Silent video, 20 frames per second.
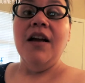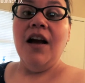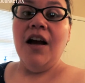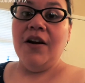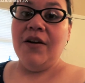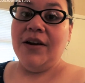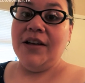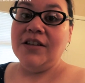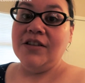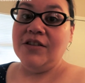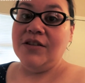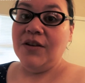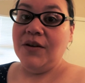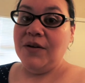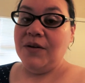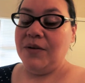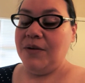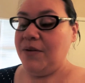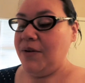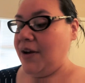Alright,
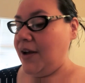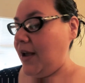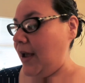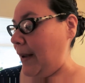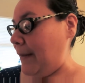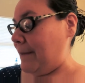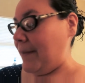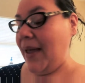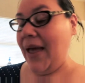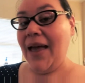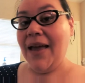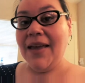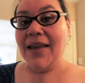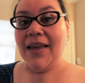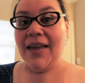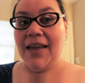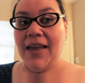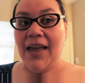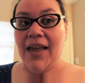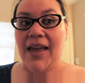so I'm
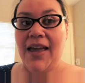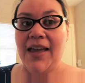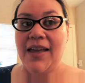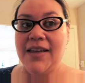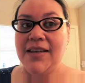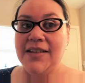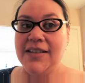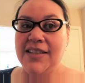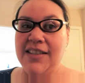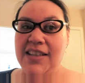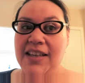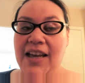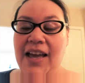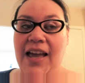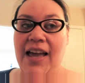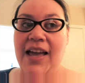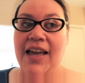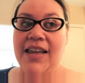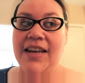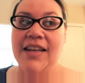back, and I
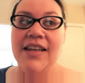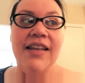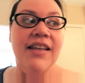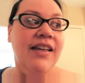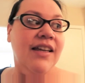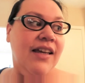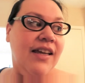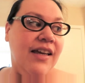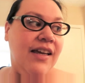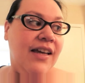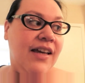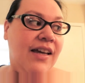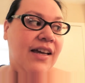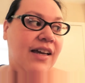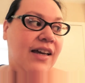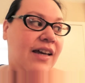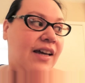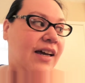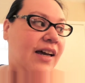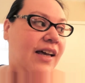had
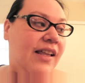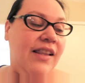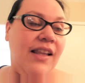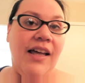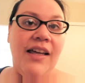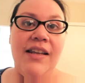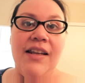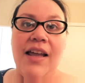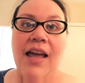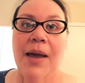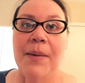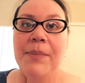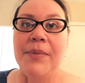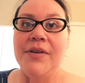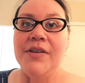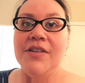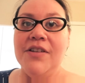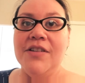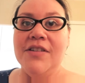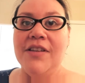a lot
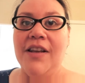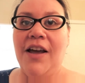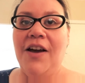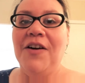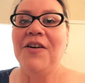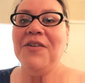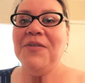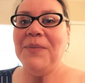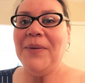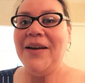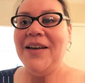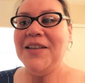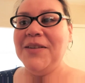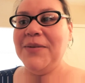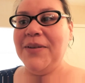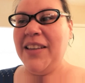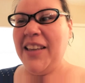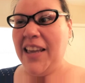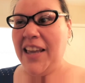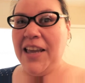happen just now. My
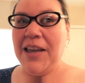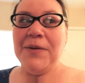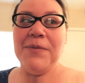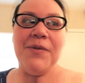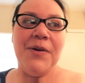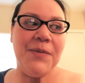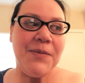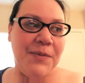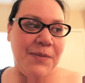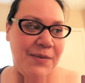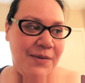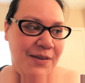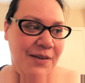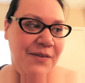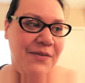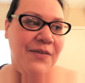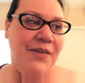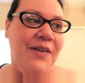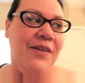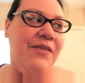husband came, dropped some
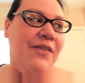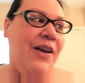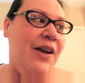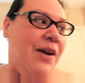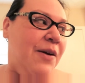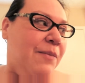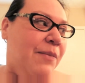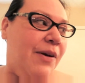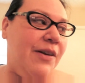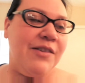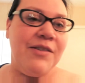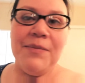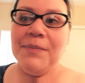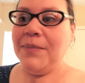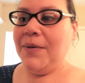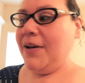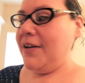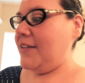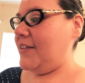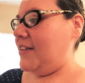stuff off, brought some
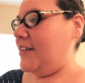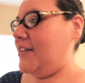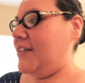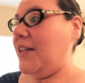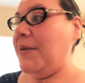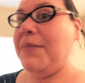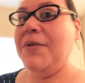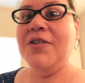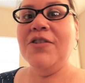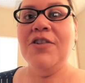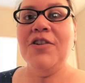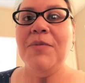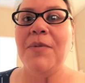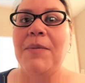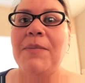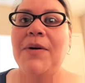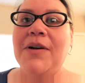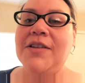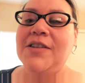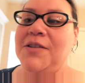boxes. Let me show you my
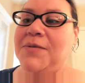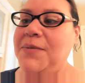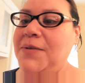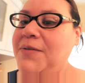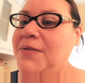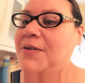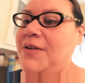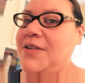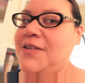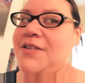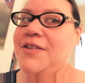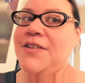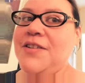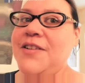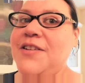boxes before I start